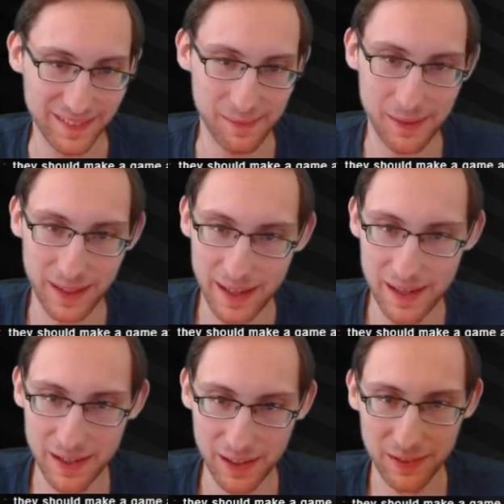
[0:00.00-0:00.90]
I'm glad
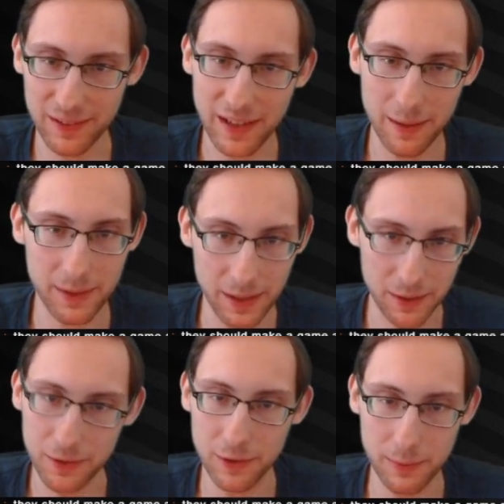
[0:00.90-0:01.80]
it doesn't come
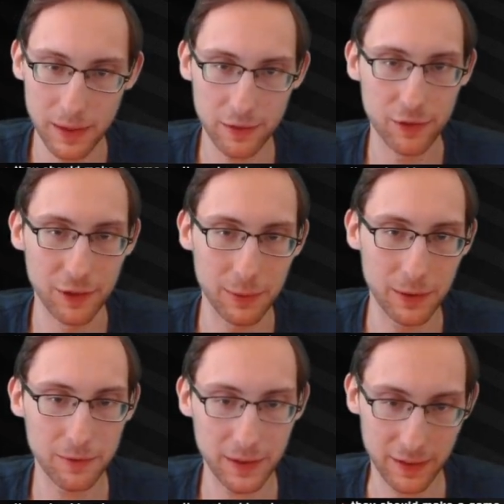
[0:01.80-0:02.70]
down to a big
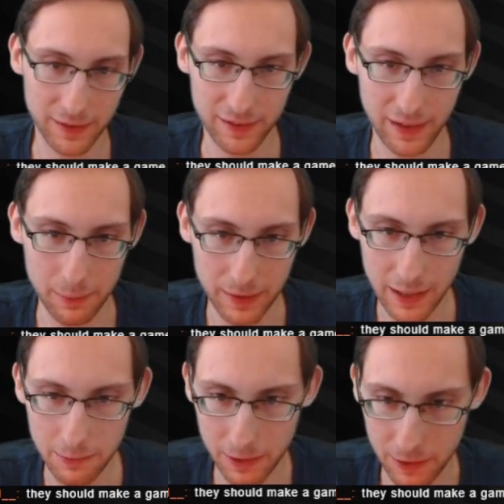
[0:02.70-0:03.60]
snowball fight. I'm
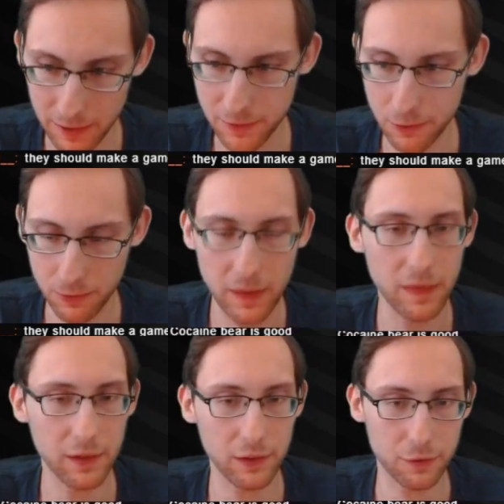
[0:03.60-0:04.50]
glad we don't have to win
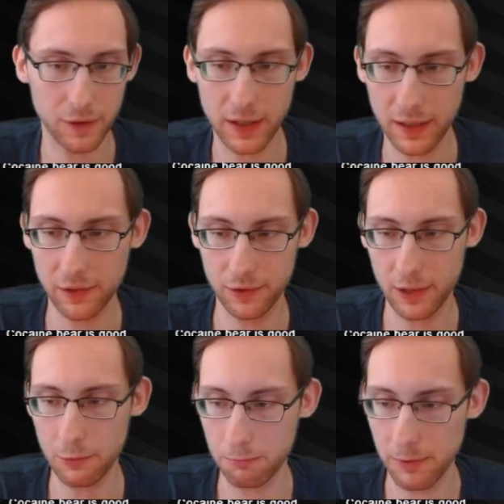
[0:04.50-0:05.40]
this for Hundo.
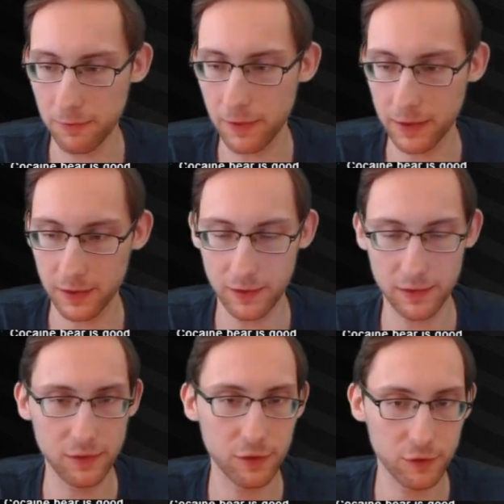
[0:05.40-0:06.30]
That would be fucking
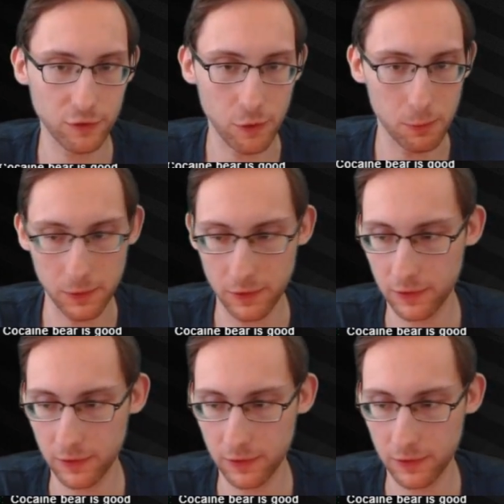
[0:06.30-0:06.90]
stupid.